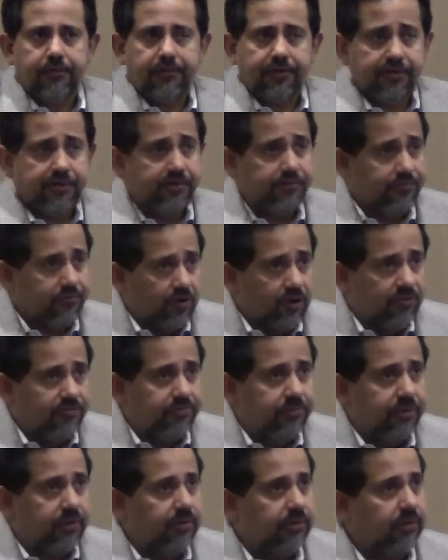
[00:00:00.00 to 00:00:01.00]
their
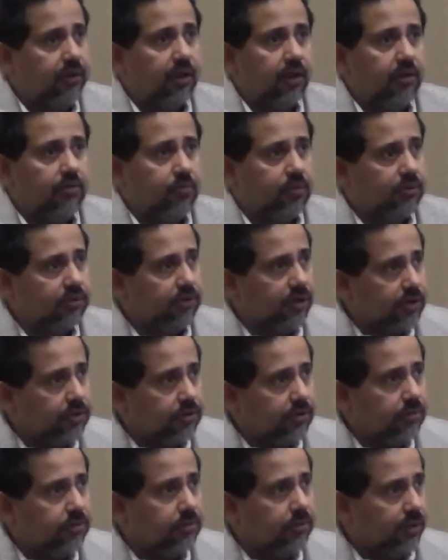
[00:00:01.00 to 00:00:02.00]
involvement and what they
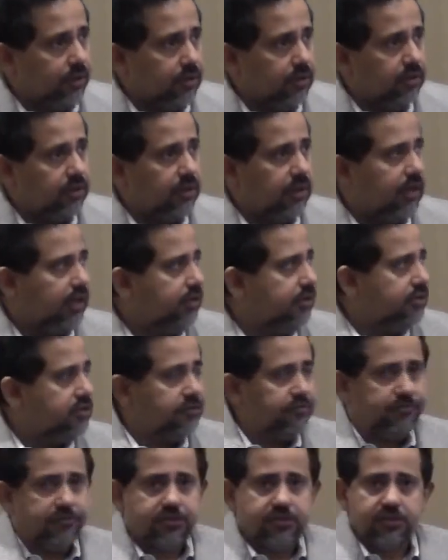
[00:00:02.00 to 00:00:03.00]
do in the
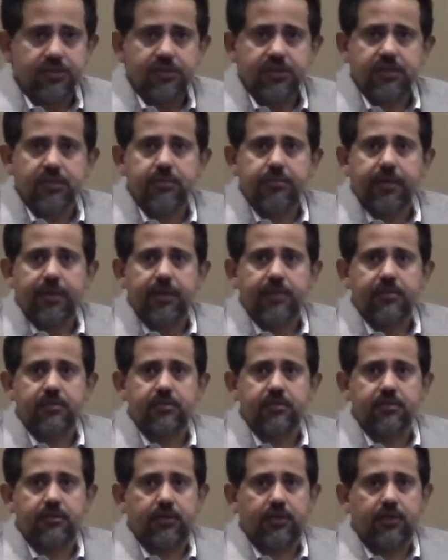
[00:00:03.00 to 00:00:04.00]
energy efficiency
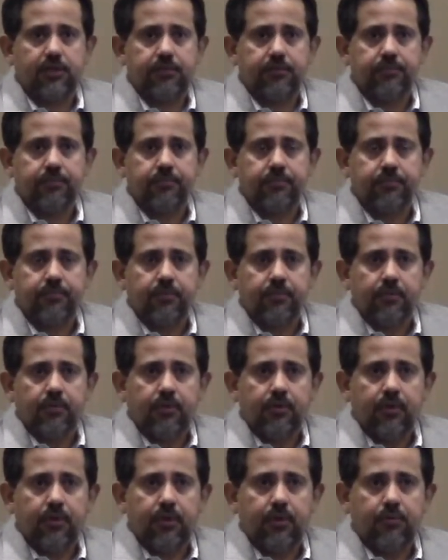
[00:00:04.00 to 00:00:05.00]
space,
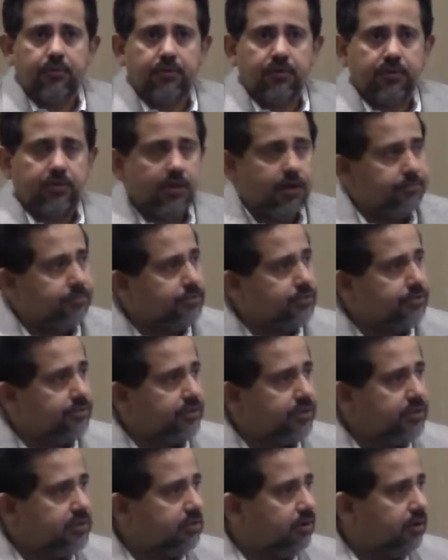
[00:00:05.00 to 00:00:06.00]
what the
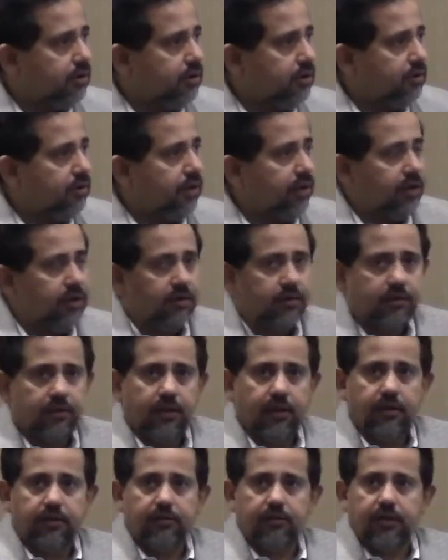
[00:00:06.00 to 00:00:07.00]
opportunities are,
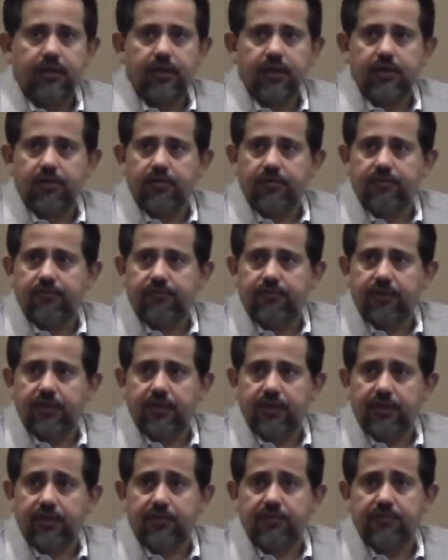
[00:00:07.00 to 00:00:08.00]
and the kind of
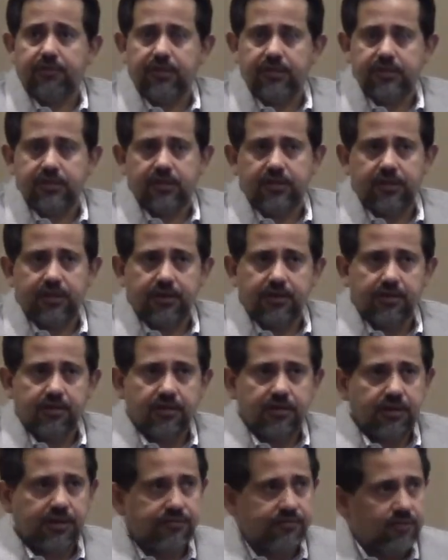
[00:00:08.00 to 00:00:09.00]
activities that they're
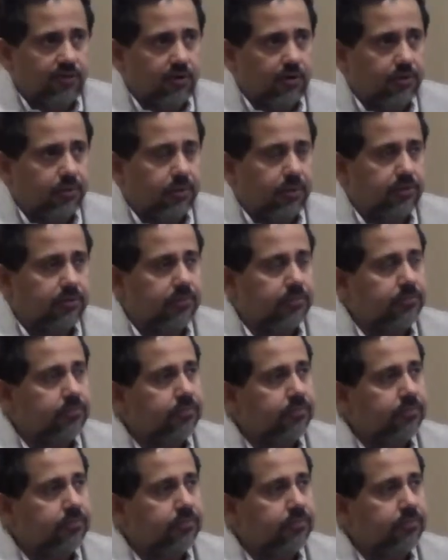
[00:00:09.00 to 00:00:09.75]
currently involved with.